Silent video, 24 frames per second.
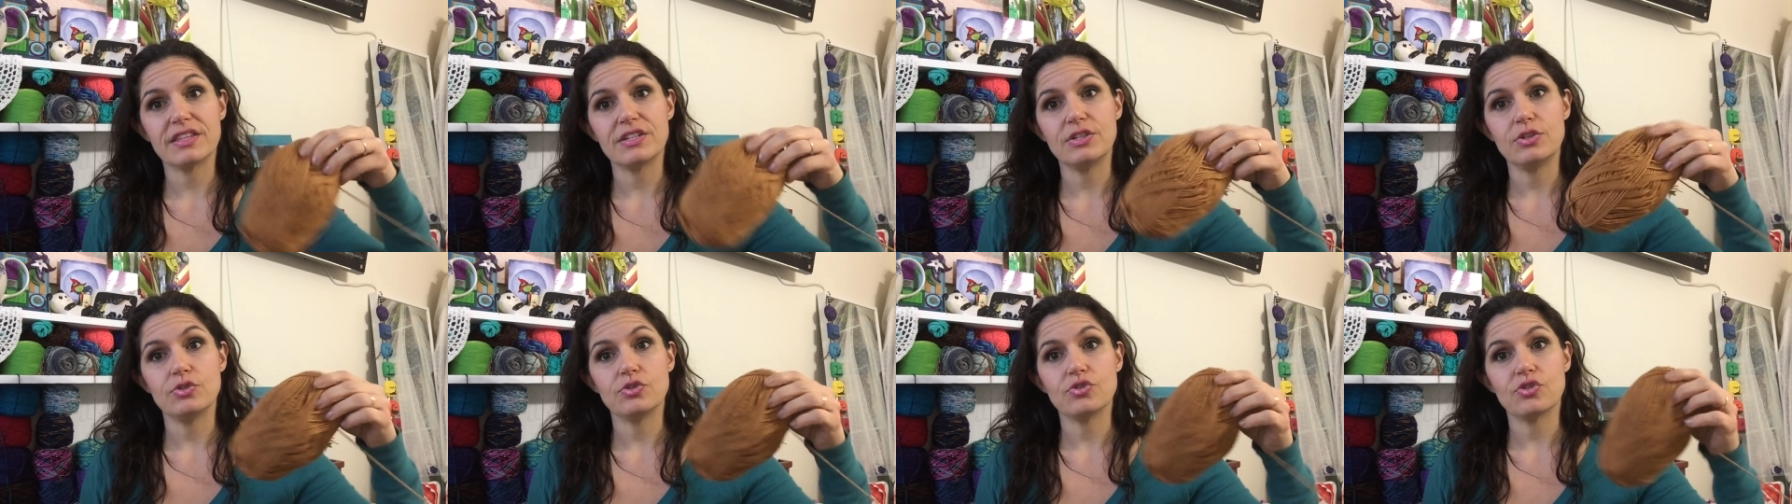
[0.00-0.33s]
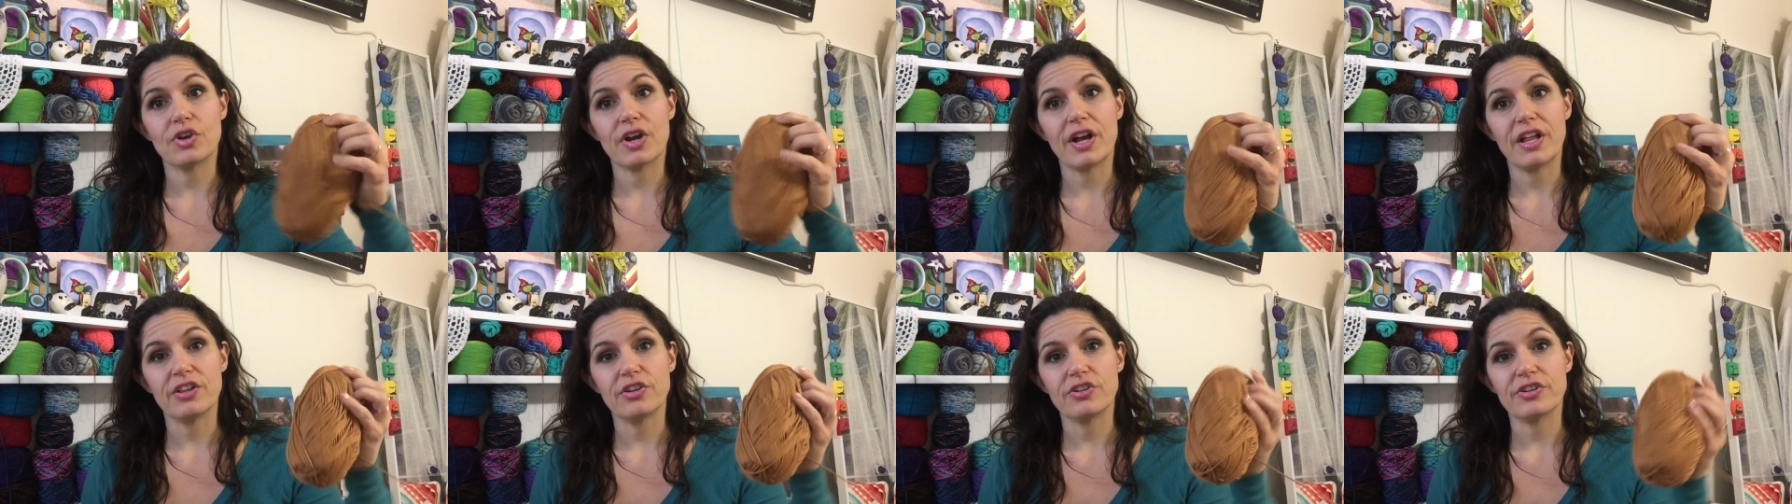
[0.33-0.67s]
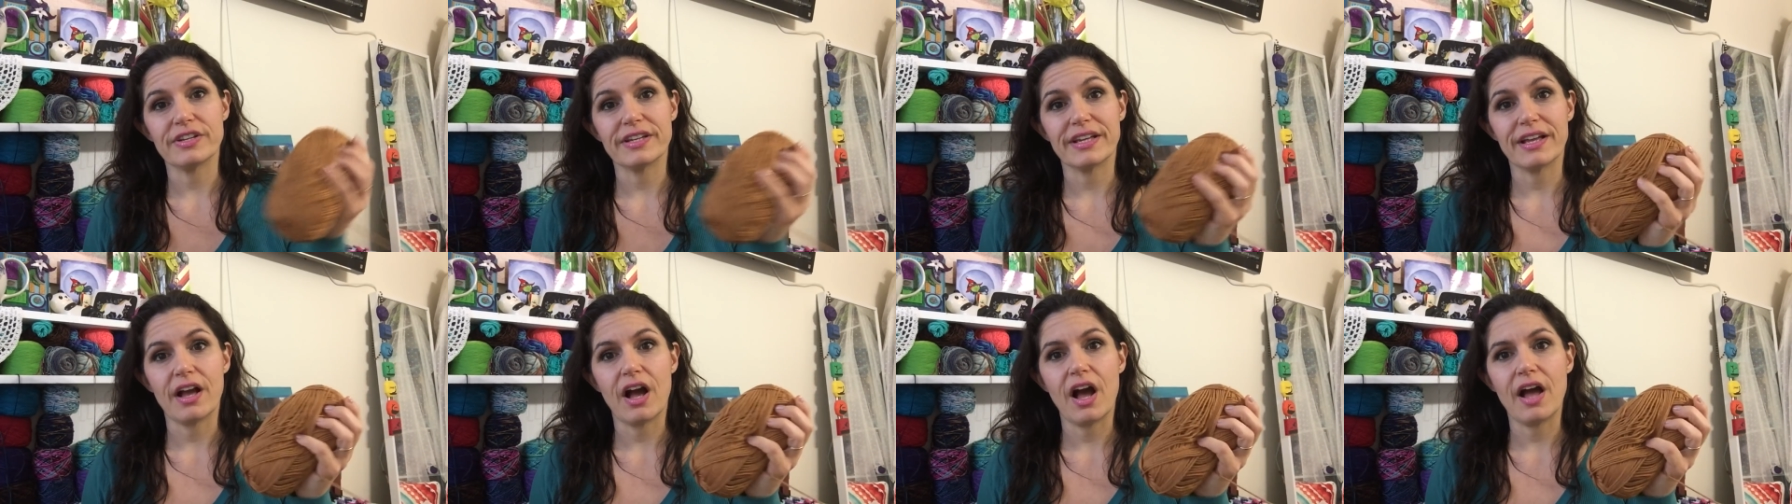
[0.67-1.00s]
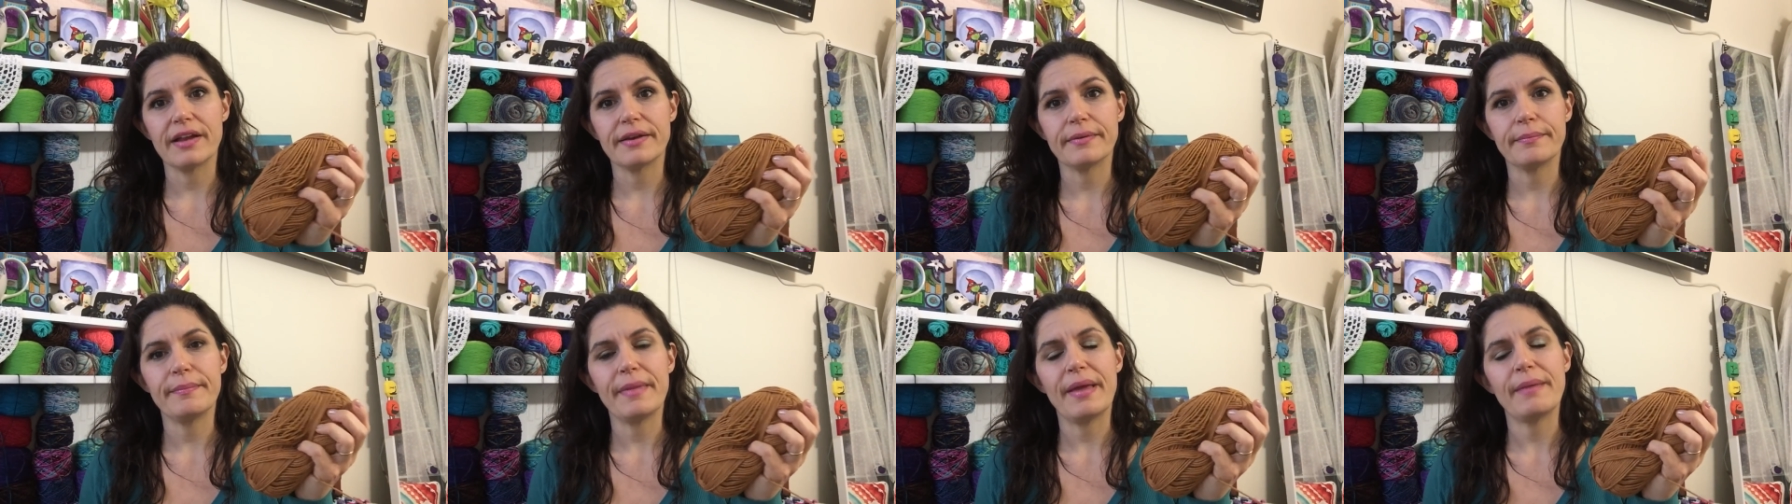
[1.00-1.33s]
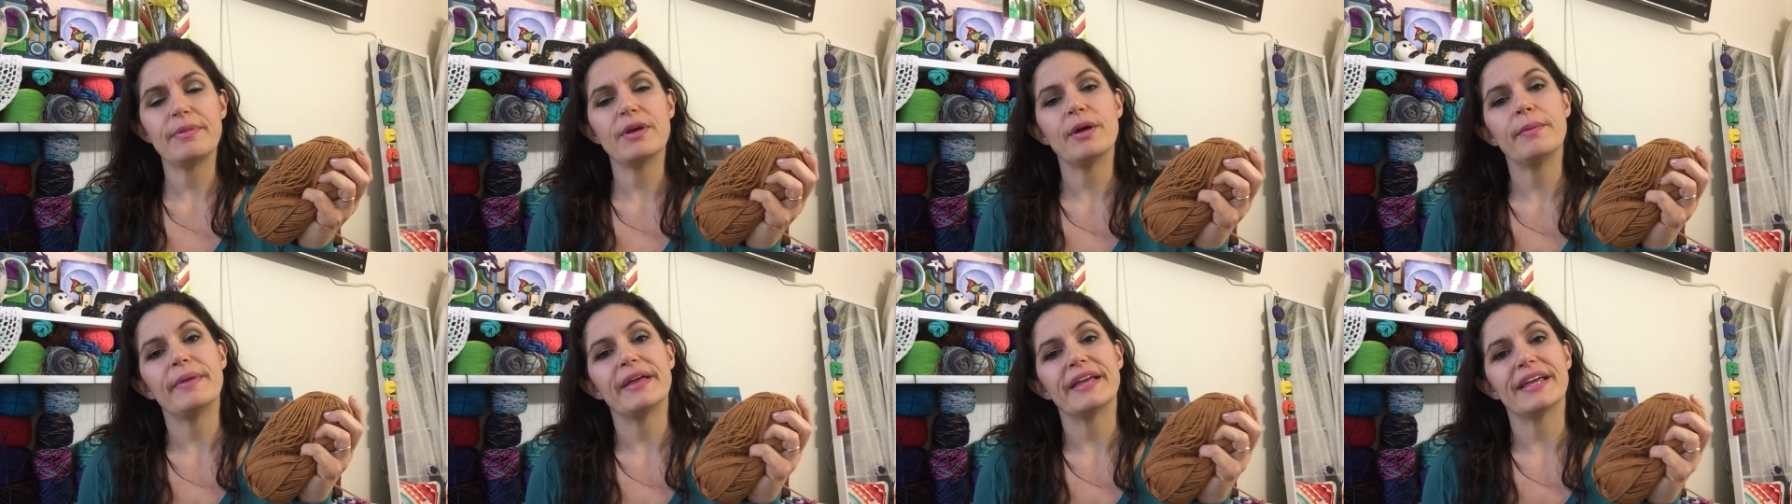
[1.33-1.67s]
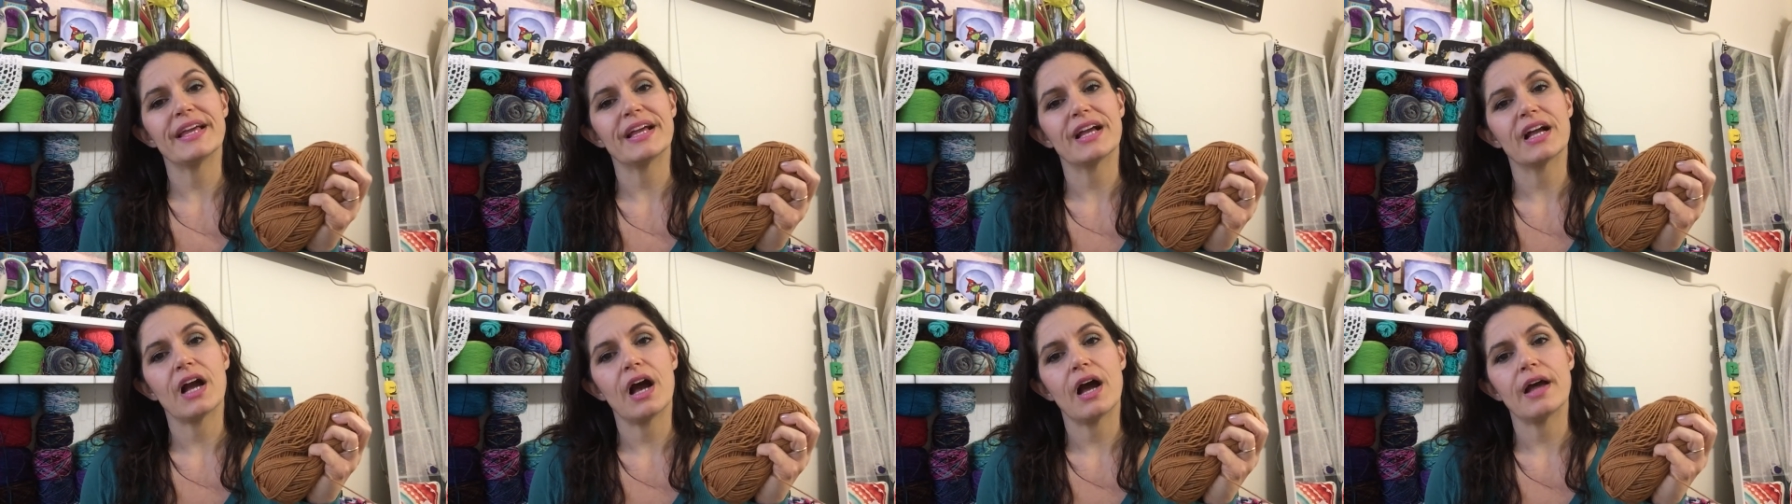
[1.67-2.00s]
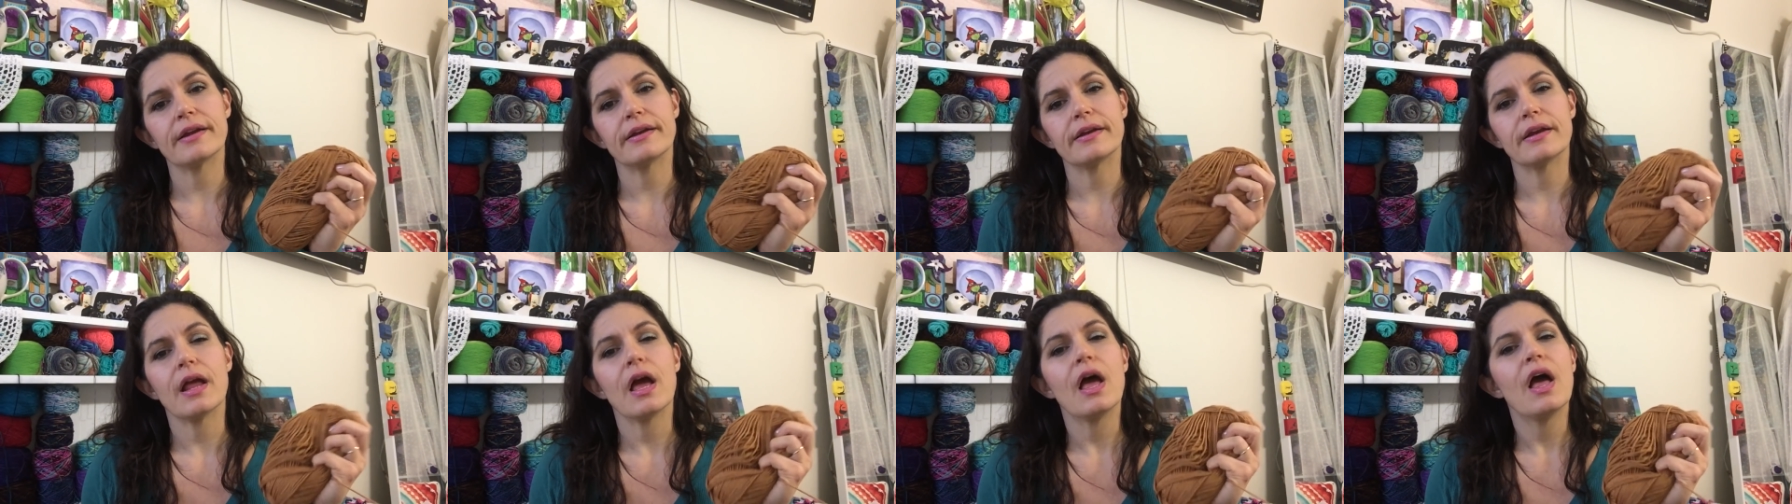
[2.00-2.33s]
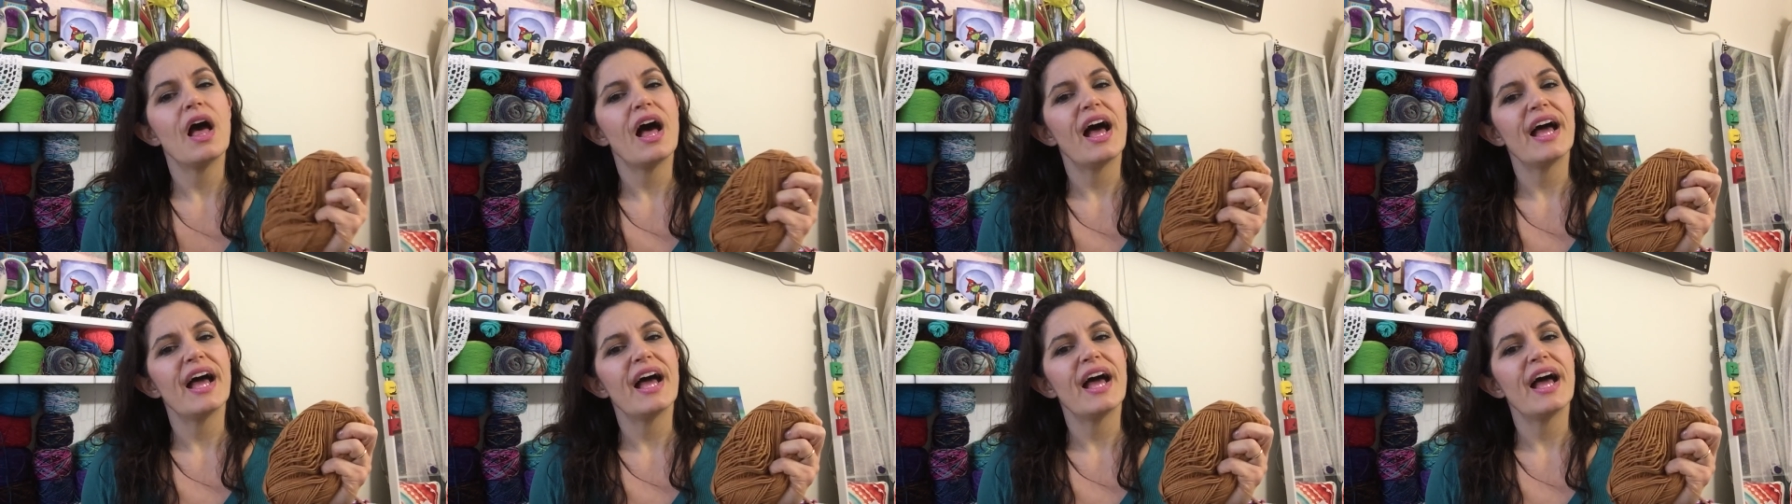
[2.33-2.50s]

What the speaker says: the neutral colored in cotton. Maybe I'll make it in cotton.